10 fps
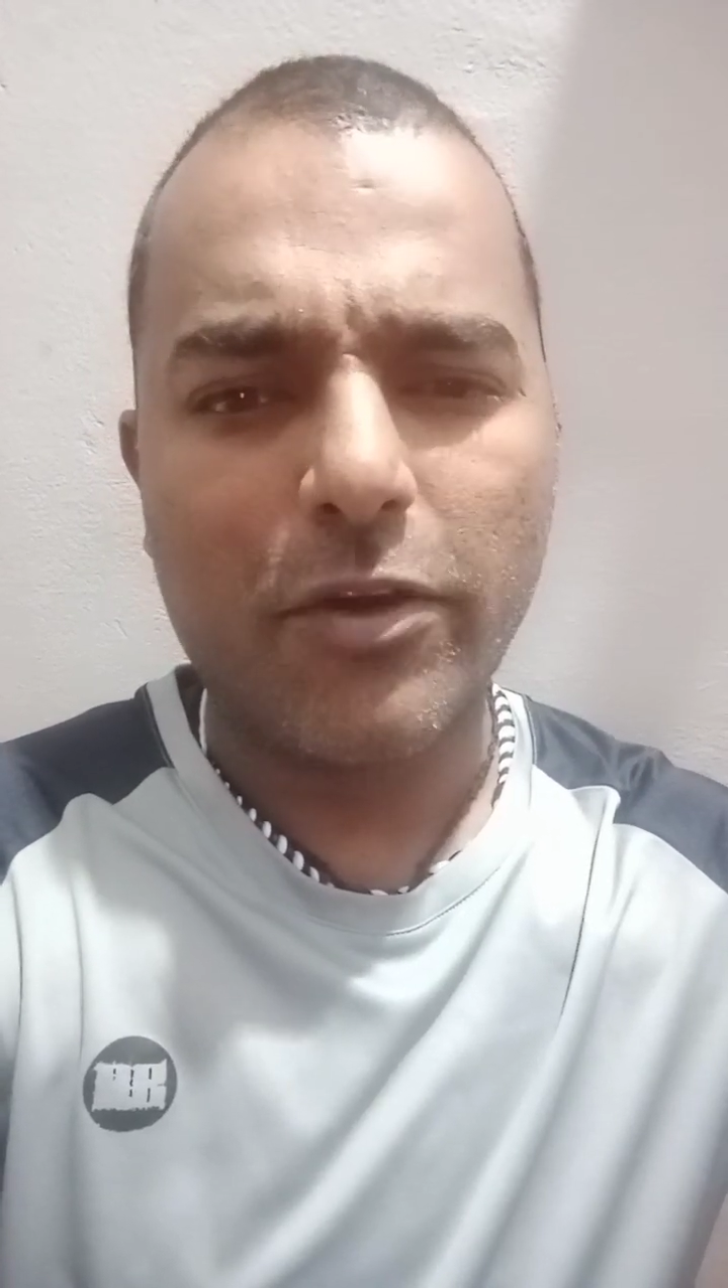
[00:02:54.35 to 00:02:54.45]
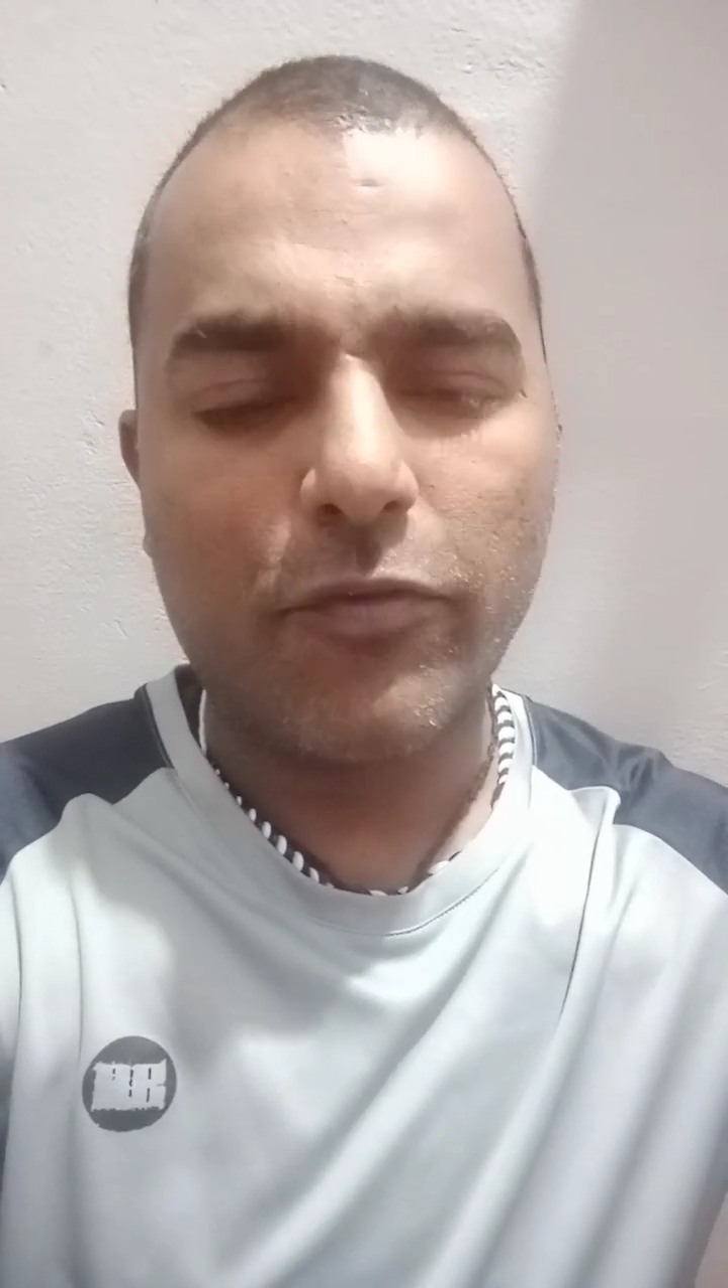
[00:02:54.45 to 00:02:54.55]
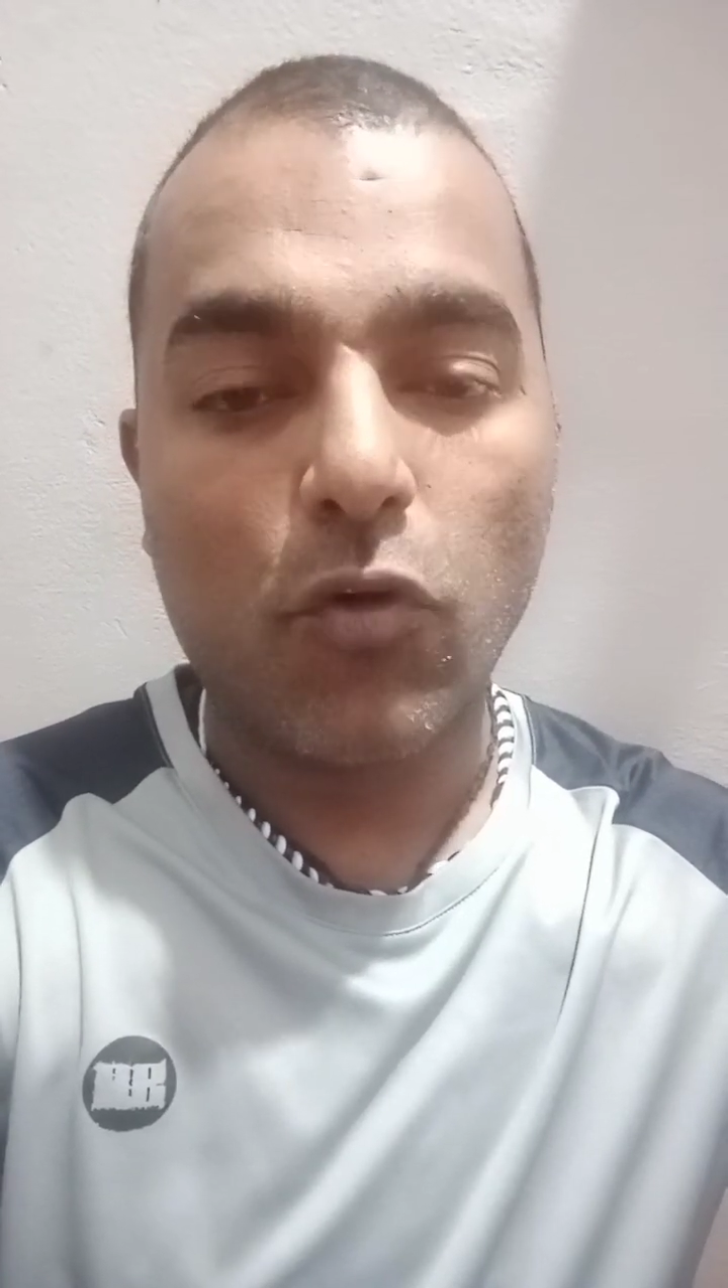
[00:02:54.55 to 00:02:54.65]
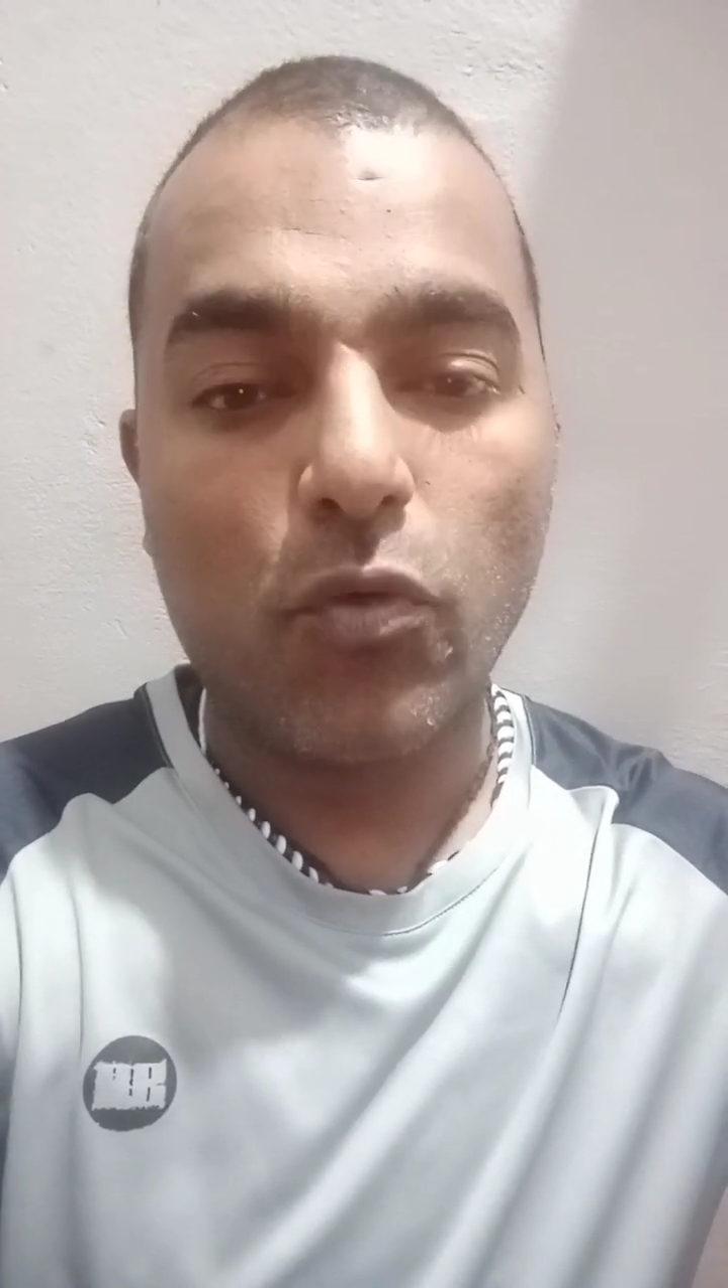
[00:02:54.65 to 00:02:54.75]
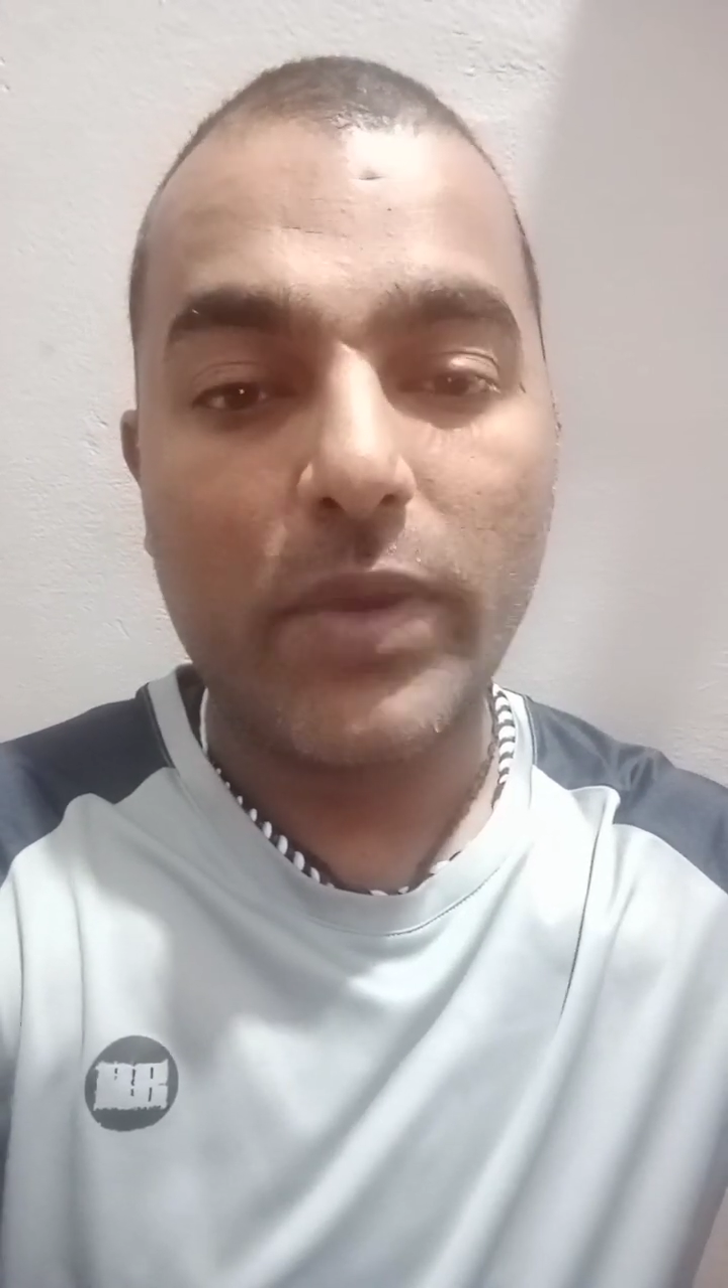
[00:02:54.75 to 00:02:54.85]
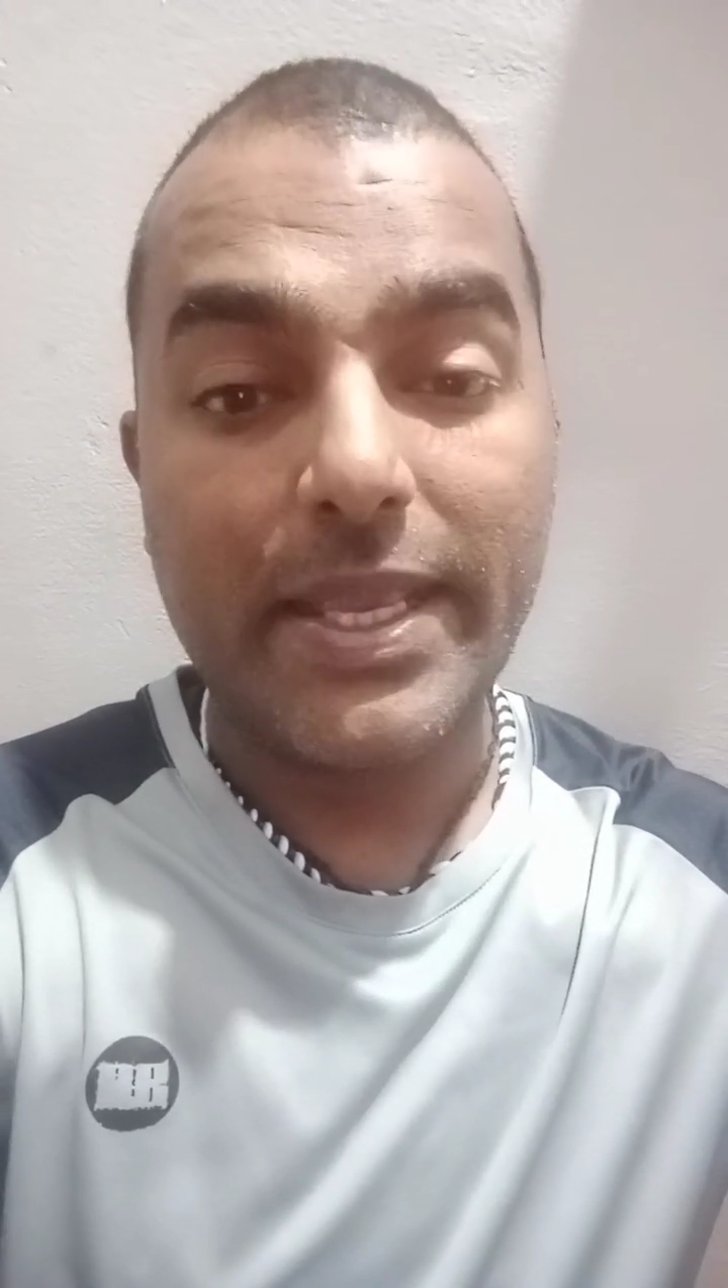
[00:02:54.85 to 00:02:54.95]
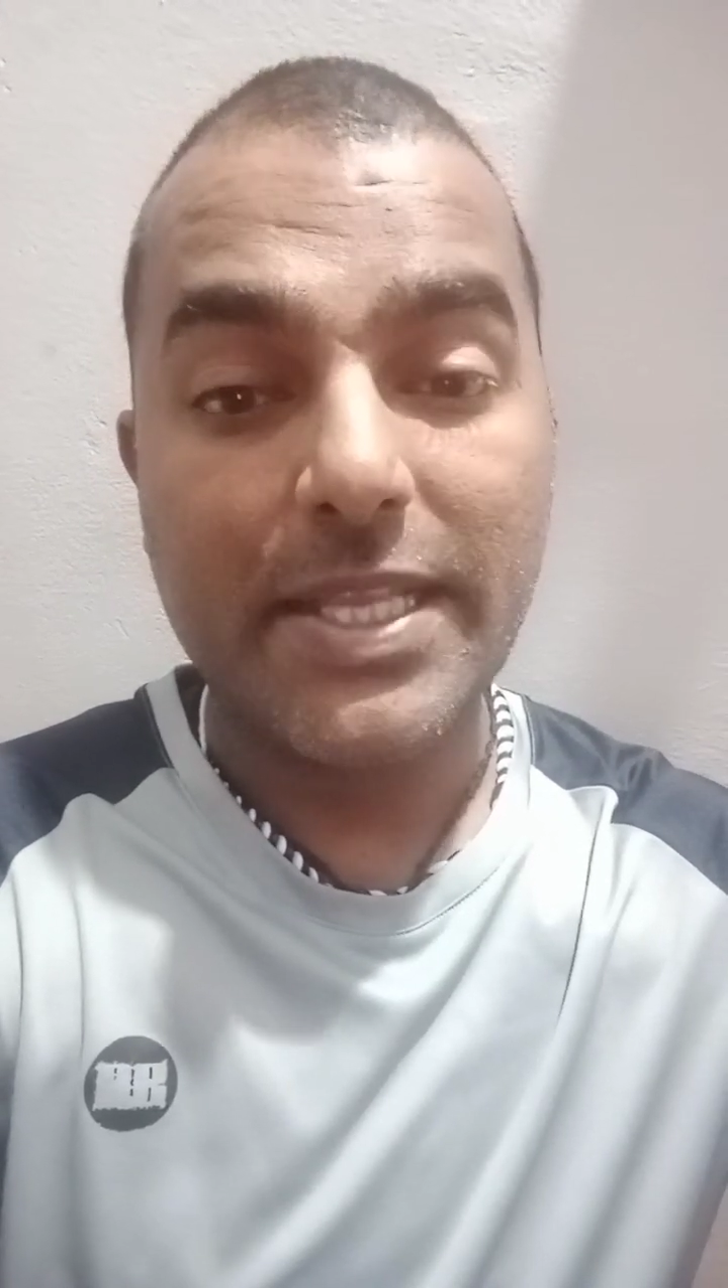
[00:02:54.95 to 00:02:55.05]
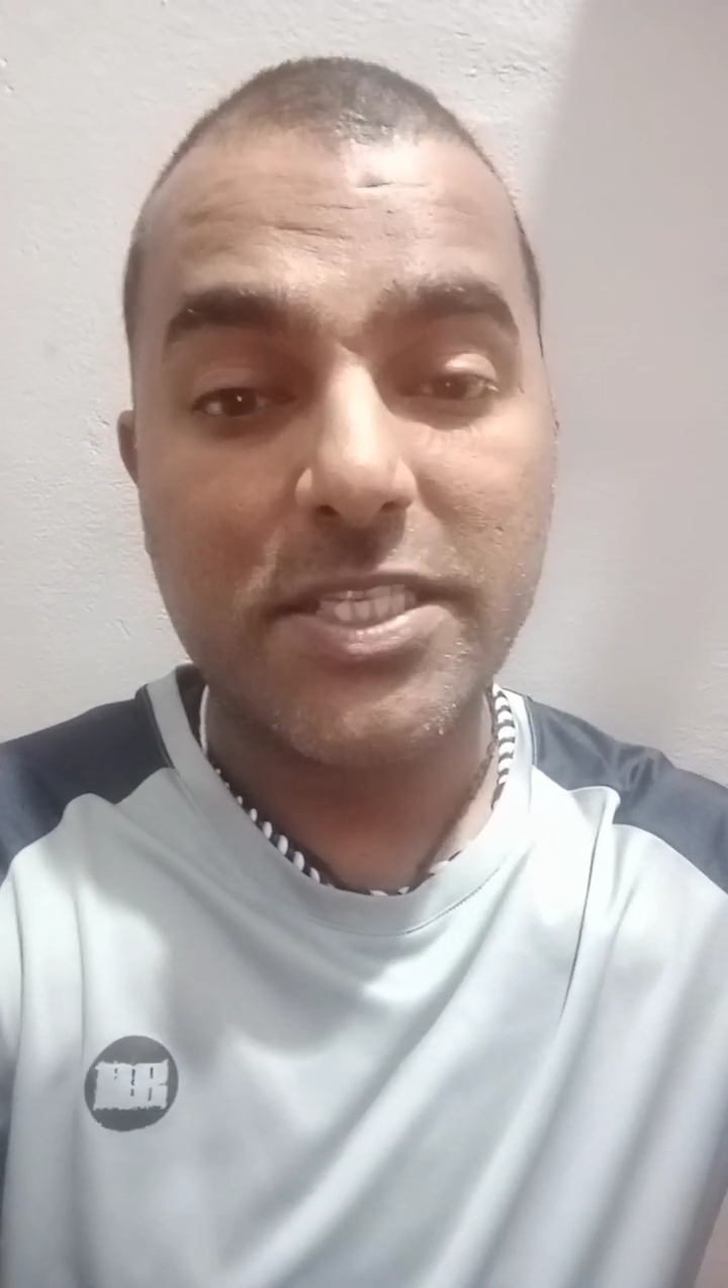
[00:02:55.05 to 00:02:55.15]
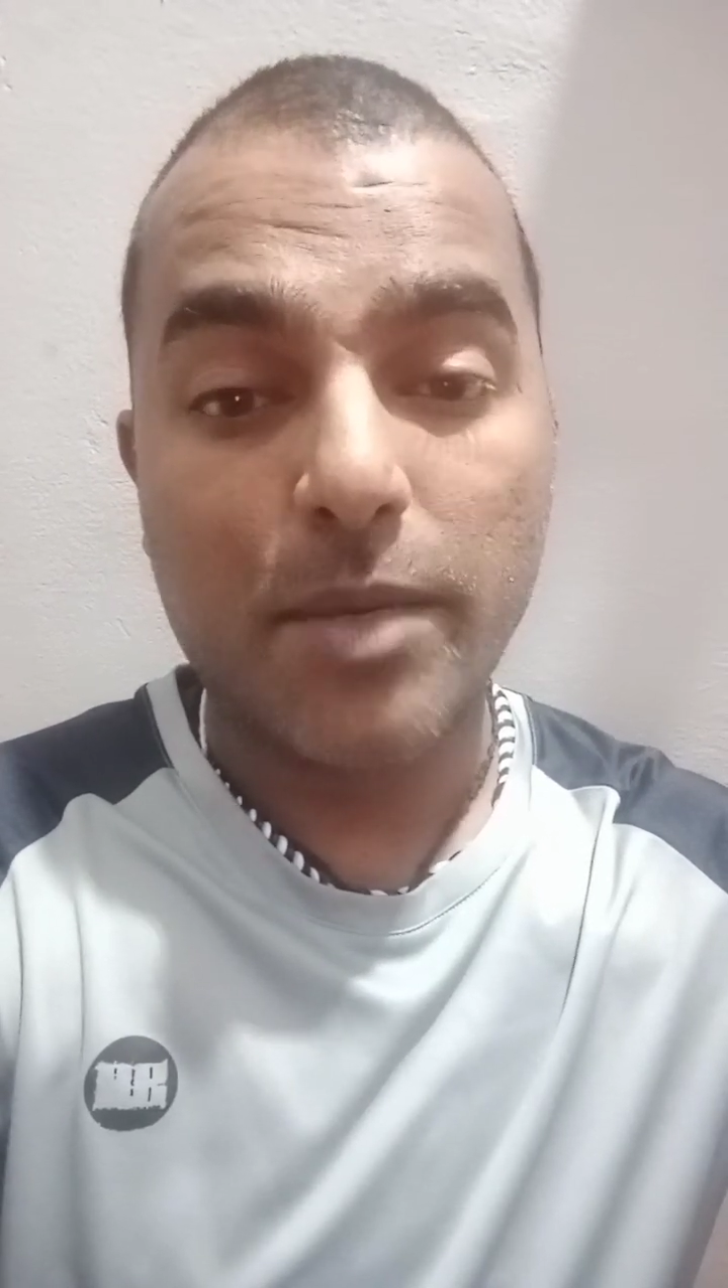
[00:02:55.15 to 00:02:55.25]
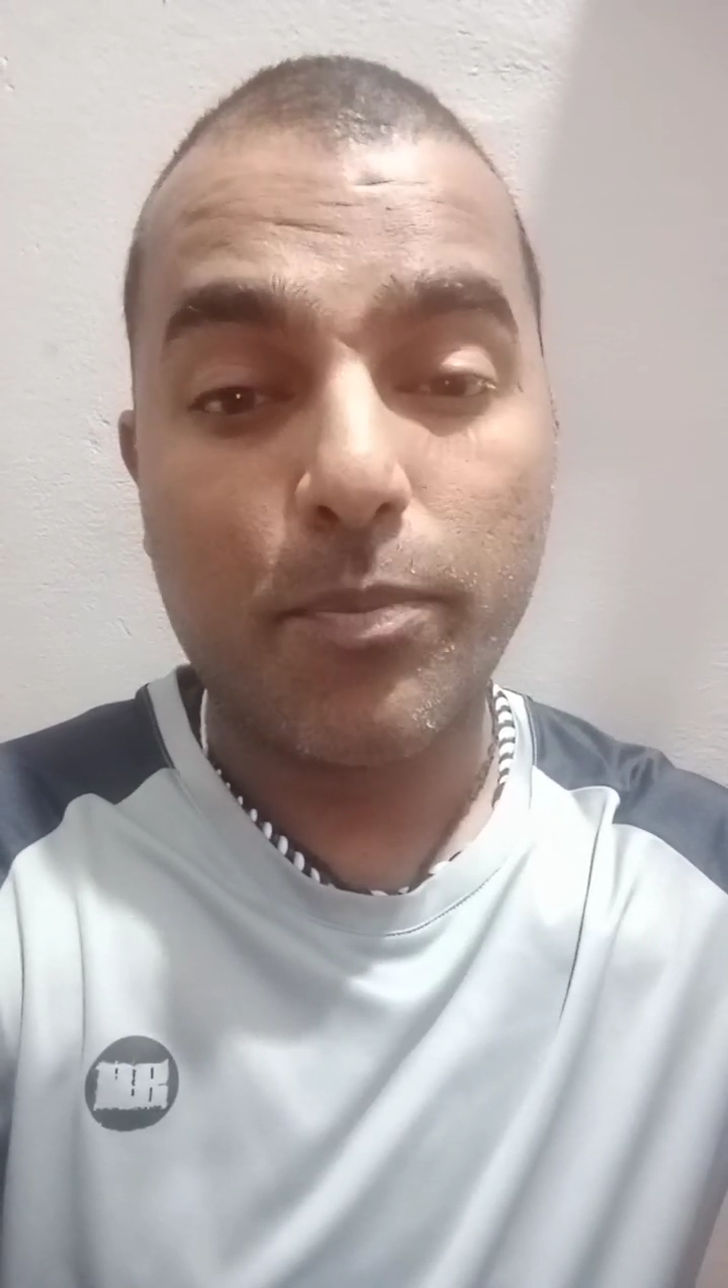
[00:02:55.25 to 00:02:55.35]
or 4 wickets.